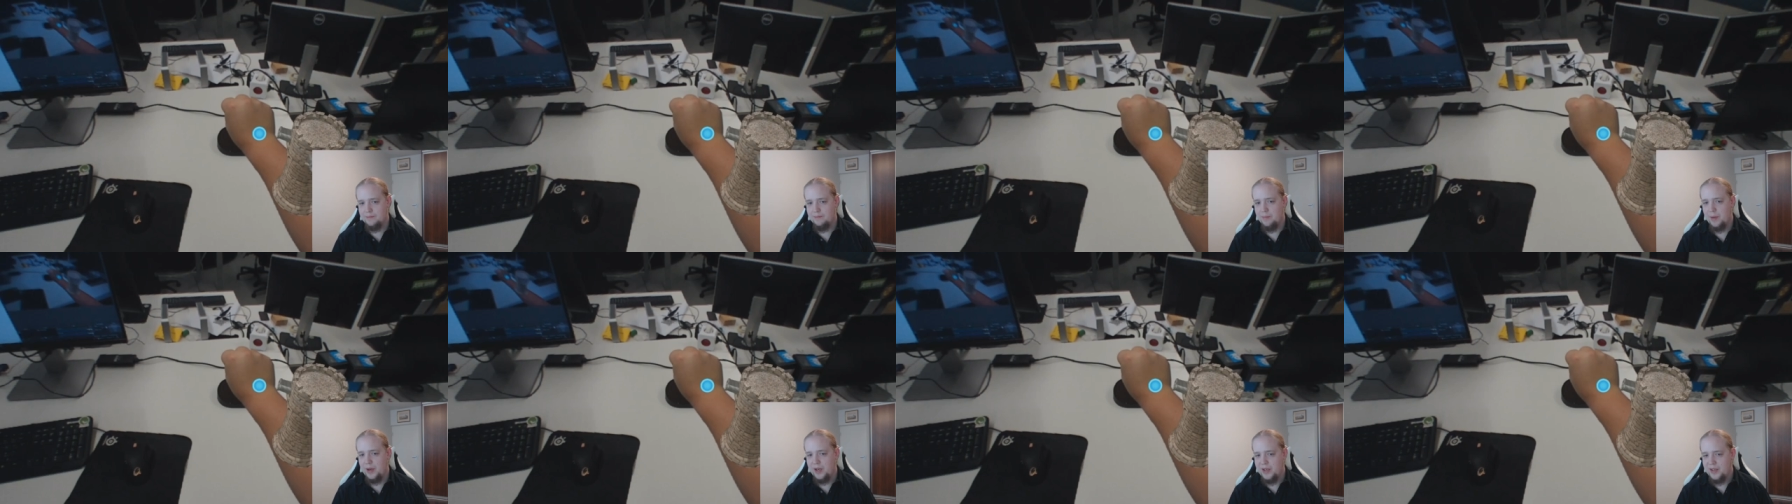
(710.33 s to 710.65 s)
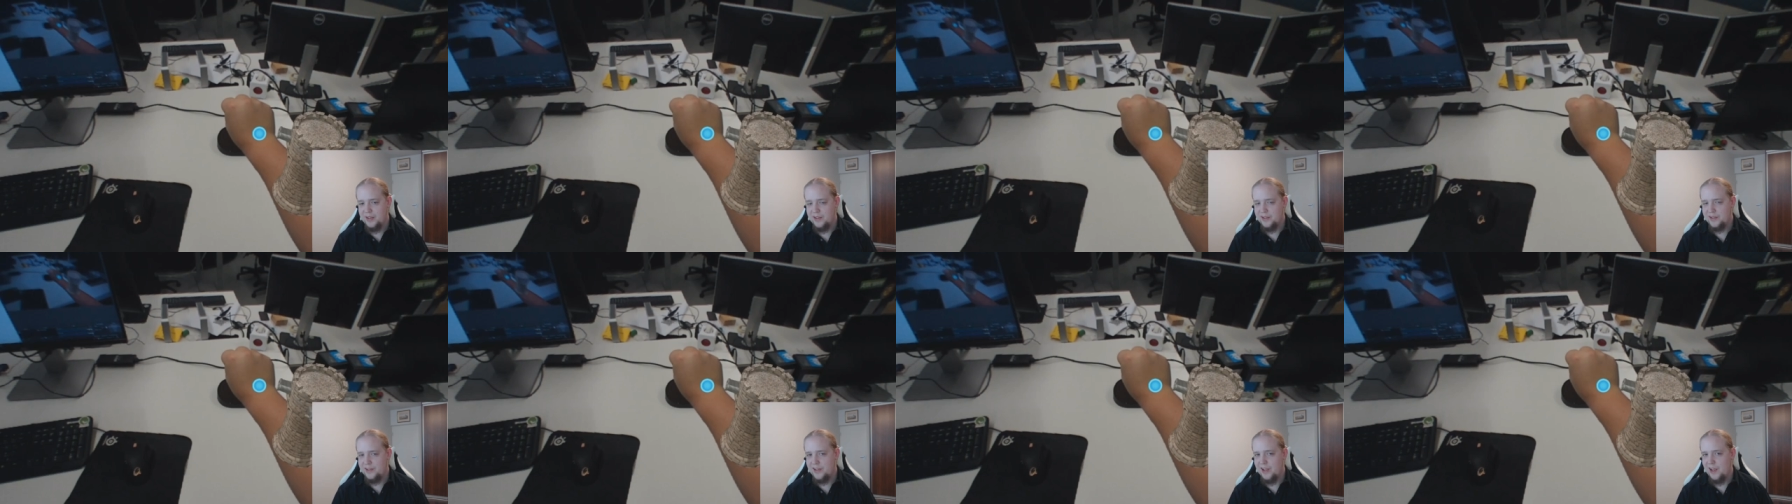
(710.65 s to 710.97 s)
but
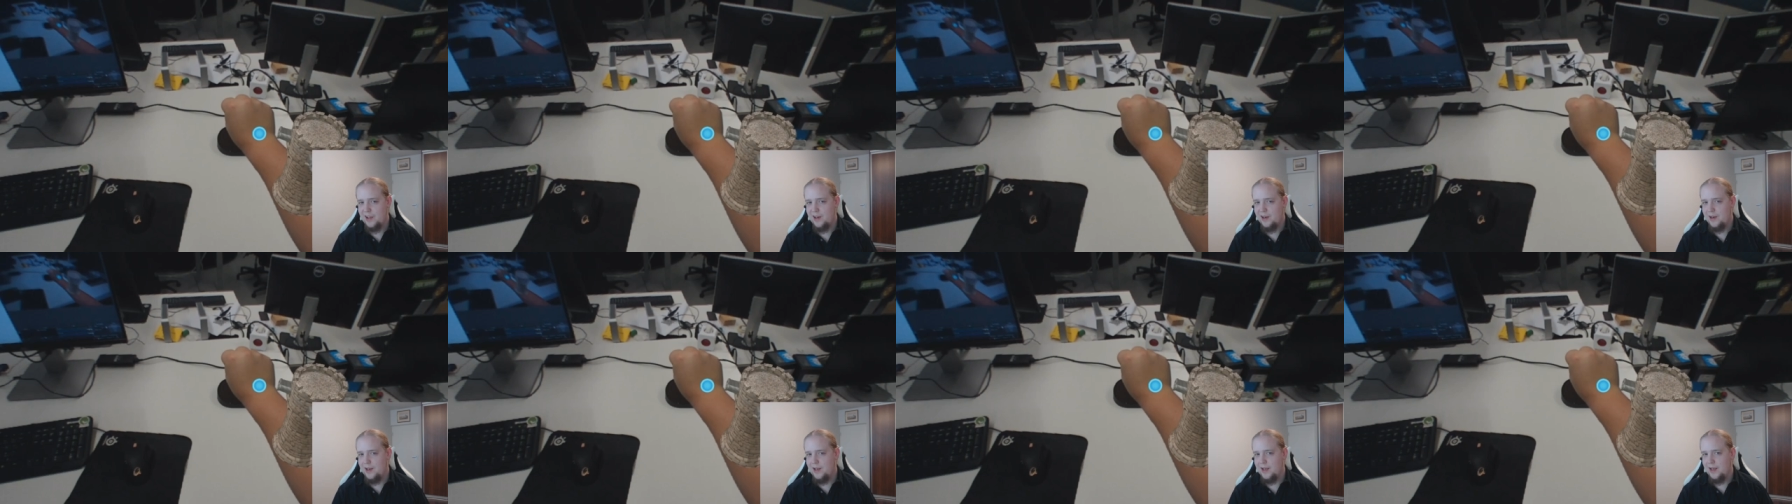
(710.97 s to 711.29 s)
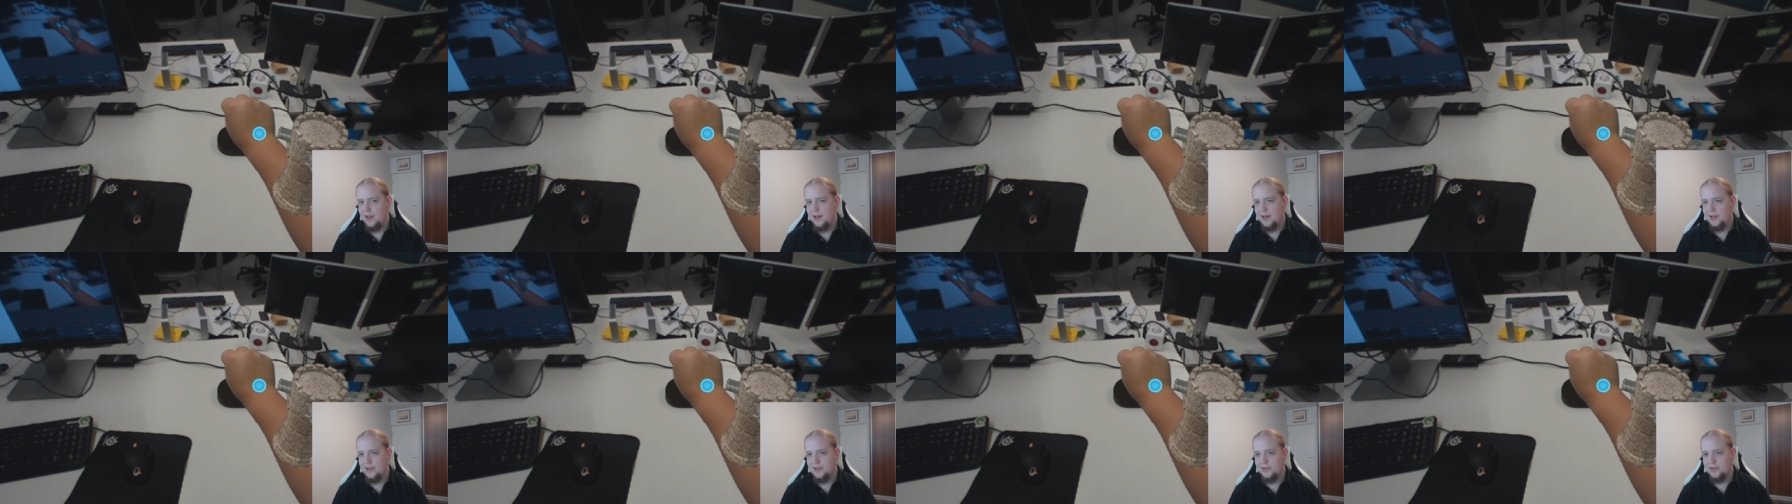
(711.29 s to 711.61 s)
instead
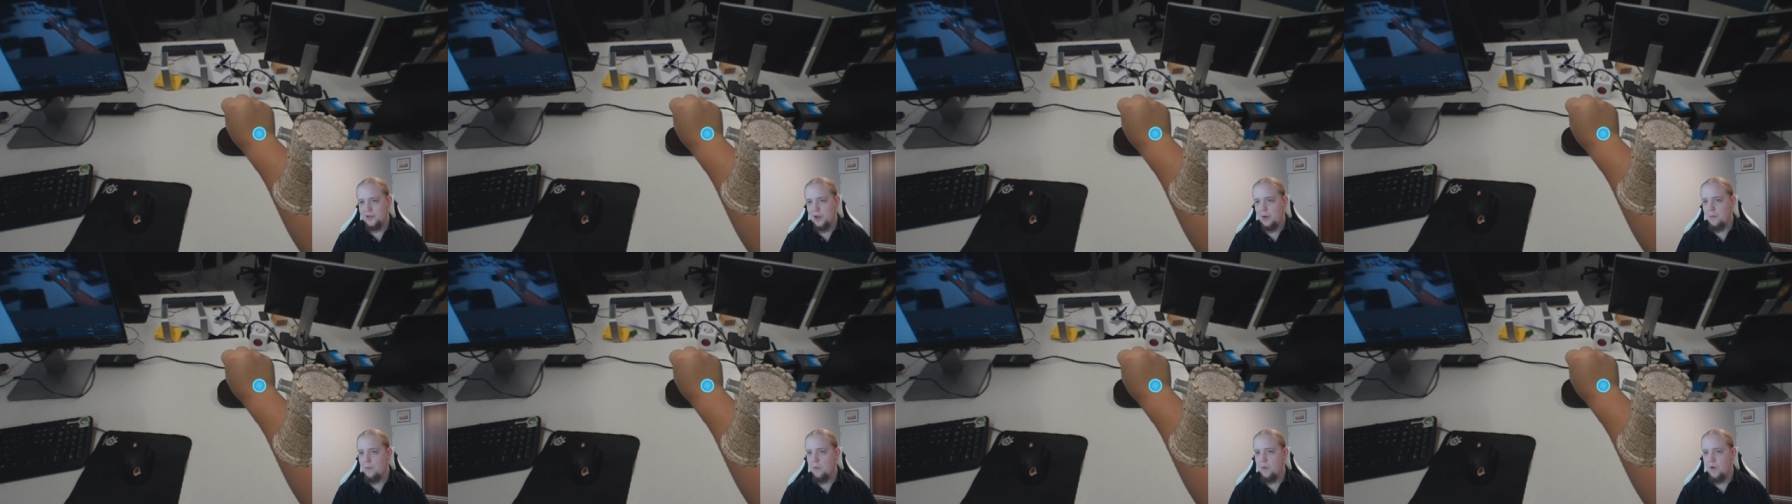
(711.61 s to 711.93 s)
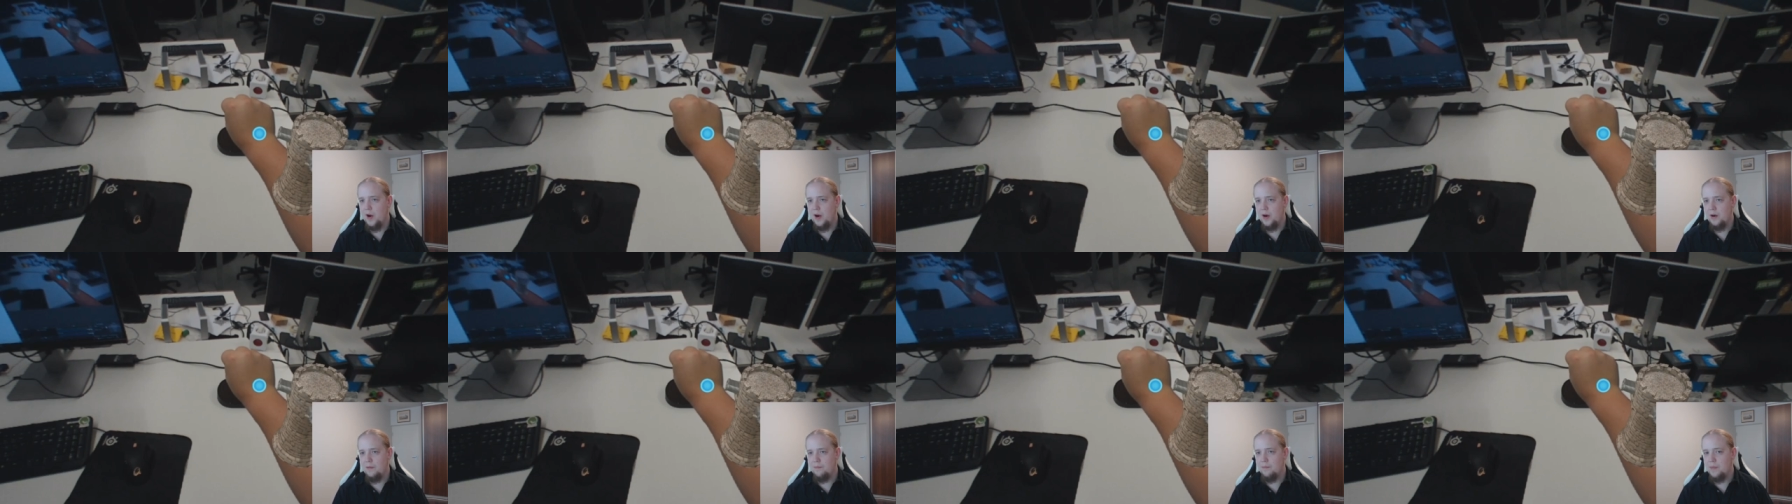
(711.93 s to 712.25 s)
it is
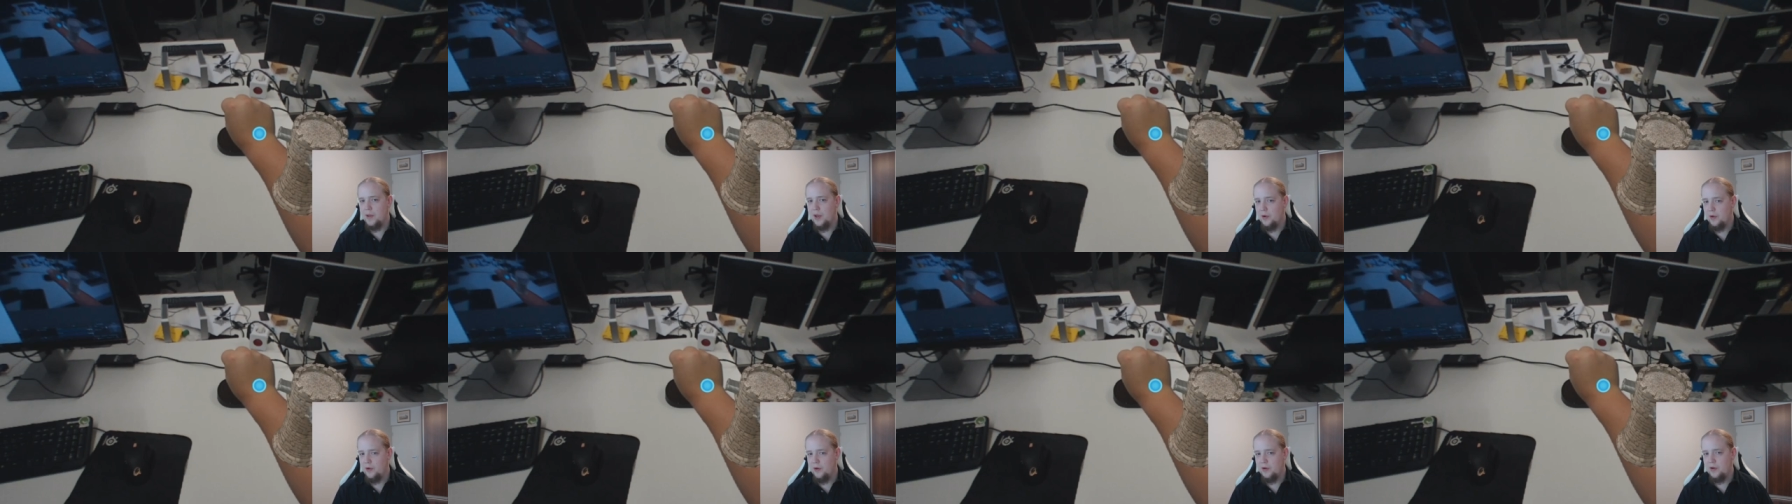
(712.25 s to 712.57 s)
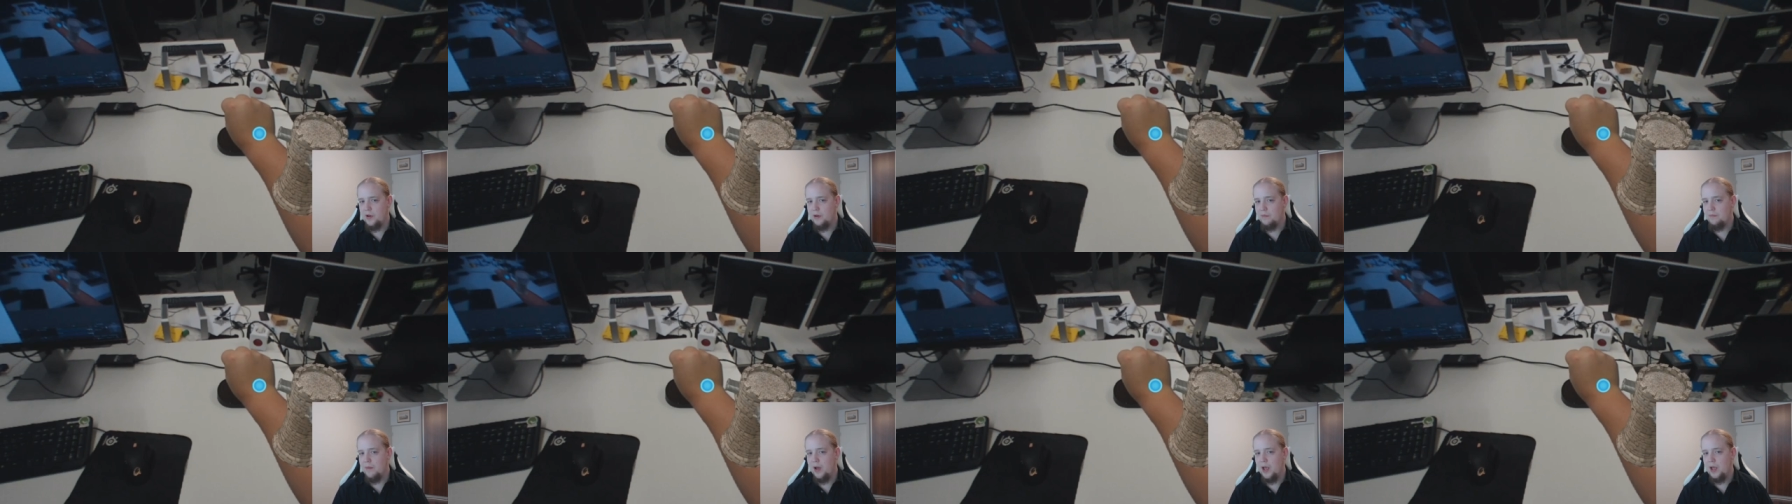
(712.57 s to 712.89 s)
somewhere
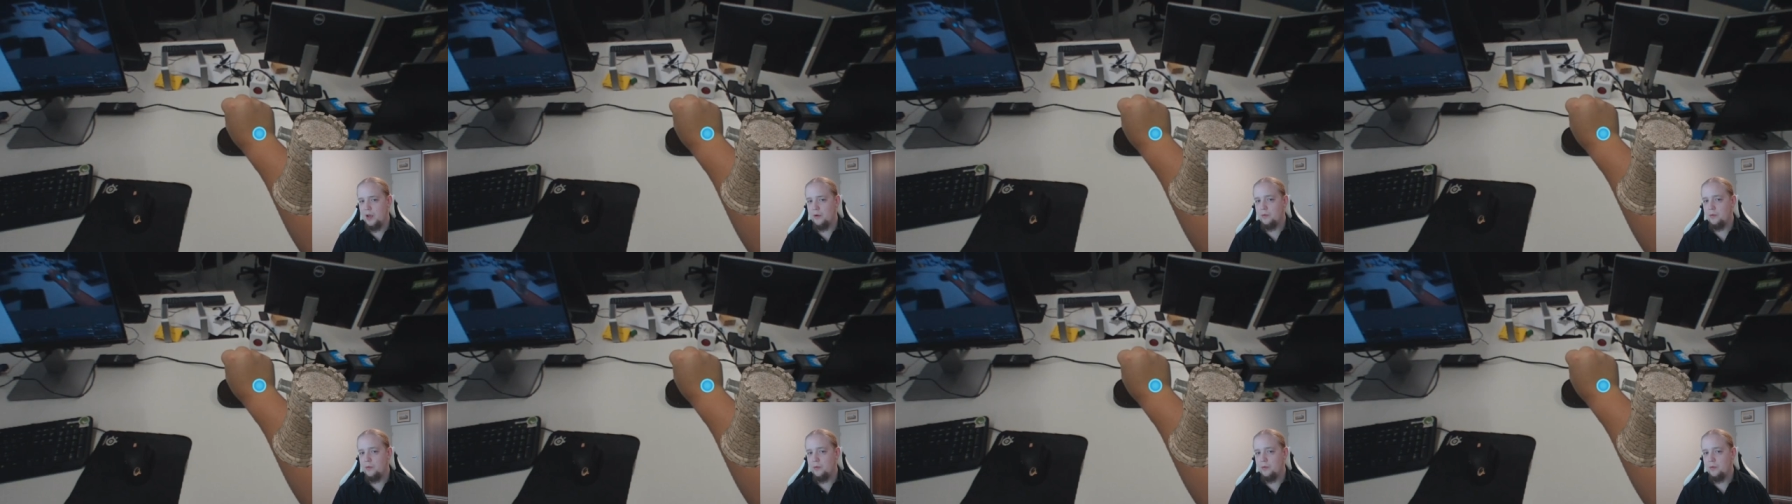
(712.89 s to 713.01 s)
beyond my